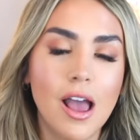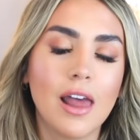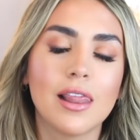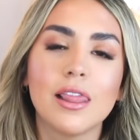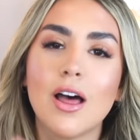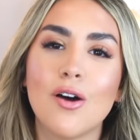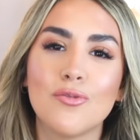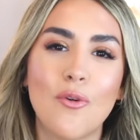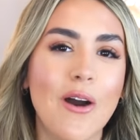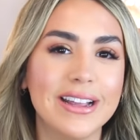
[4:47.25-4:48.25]
I
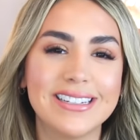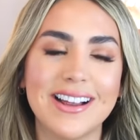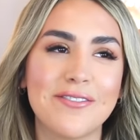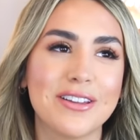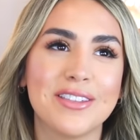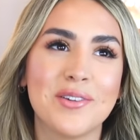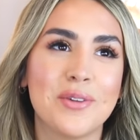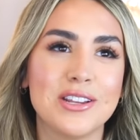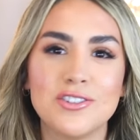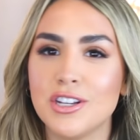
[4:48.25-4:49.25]
love white, everything
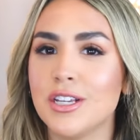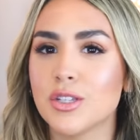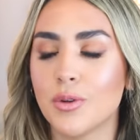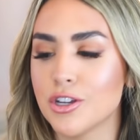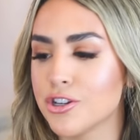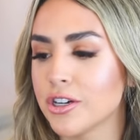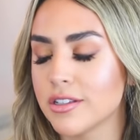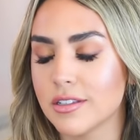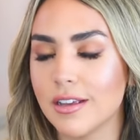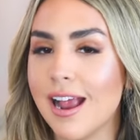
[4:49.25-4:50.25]
white, jeans, white
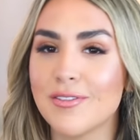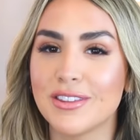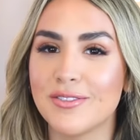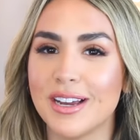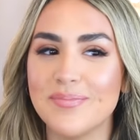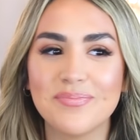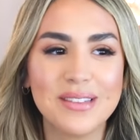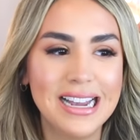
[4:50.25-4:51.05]
shirts, everything white.